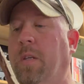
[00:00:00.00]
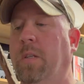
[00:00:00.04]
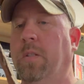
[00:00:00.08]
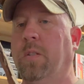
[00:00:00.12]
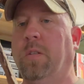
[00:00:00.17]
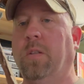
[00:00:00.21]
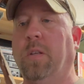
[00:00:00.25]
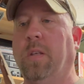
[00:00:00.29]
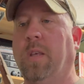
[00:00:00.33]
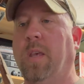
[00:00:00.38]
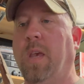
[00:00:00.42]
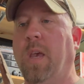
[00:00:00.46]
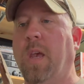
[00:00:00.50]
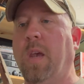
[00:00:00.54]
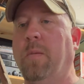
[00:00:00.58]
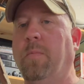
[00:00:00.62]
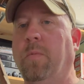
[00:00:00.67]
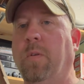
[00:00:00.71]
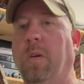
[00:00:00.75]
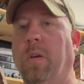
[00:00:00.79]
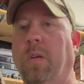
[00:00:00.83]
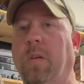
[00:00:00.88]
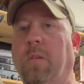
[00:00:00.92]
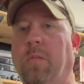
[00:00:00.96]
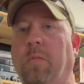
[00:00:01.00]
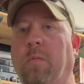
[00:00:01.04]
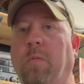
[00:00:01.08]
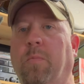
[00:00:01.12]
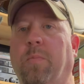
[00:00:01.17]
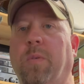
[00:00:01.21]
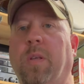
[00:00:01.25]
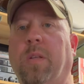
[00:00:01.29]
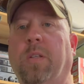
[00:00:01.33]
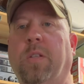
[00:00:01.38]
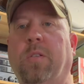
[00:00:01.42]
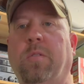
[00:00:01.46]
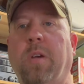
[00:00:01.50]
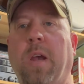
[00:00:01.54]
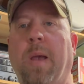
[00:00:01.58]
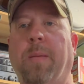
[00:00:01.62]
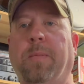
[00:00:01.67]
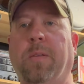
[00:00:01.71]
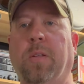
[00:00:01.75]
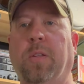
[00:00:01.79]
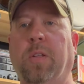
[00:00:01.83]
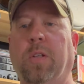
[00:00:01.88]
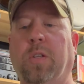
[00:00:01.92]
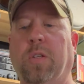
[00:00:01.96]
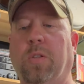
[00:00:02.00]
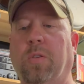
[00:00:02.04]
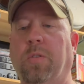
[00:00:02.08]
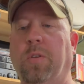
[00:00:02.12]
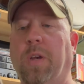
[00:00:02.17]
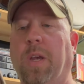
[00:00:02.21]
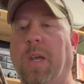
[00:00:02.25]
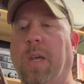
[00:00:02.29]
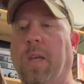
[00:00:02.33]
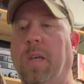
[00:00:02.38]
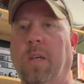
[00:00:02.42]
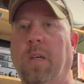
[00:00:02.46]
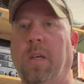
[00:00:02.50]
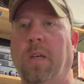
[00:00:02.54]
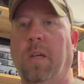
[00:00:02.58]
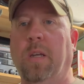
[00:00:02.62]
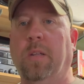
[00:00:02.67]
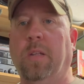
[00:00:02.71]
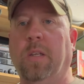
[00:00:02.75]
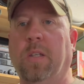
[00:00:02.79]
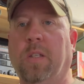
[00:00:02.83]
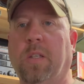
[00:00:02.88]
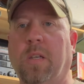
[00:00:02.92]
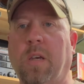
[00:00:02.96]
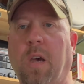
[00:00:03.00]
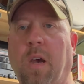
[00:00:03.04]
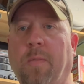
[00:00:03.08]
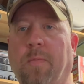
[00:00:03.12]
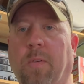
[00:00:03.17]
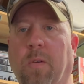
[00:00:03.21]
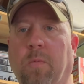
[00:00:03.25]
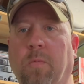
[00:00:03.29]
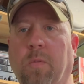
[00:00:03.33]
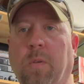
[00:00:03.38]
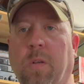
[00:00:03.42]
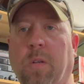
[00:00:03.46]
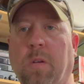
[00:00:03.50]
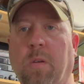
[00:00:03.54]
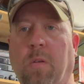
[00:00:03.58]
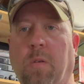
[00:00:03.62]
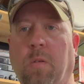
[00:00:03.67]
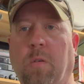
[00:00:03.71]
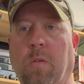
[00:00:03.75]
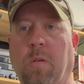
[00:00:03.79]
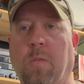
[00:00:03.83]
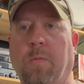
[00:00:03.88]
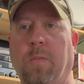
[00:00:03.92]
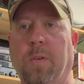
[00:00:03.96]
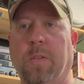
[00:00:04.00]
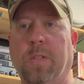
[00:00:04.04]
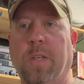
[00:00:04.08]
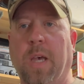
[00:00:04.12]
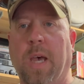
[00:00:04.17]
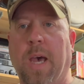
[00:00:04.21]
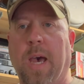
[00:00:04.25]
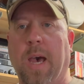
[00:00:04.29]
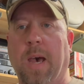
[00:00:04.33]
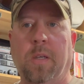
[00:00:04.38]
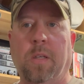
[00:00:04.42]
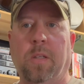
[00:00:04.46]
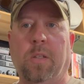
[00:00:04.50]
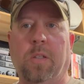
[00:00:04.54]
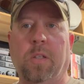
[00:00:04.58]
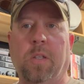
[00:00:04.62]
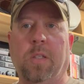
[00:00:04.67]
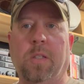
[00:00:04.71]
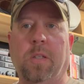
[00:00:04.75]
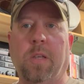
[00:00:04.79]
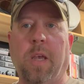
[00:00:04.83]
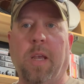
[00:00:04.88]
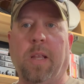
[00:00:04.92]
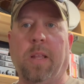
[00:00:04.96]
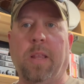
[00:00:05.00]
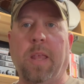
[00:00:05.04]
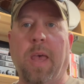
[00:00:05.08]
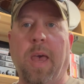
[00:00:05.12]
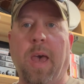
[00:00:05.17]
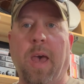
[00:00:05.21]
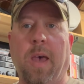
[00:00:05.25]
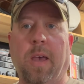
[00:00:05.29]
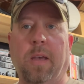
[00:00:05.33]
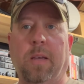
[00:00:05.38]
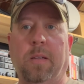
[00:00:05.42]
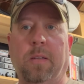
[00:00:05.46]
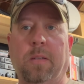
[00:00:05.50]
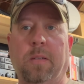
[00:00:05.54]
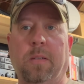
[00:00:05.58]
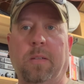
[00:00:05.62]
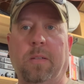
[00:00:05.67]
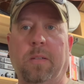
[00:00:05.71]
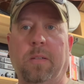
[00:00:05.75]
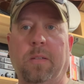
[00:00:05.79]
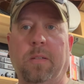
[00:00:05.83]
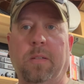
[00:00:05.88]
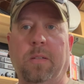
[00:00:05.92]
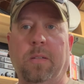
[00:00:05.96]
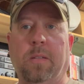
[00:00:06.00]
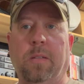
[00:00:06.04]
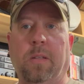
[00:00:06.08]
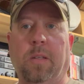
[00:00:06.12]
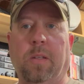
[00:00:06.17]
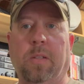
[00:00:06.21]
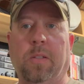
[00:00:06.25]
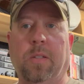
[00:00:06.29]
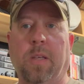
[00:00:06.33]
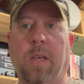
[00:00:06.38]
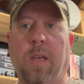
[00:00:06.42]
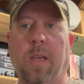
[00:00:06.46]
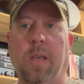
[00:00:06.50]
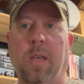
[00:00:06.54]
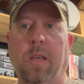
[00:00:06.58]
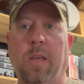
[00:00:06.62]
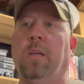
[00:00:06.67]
So the camera will be strapped to the tree and this cover will go over top just like that. You see?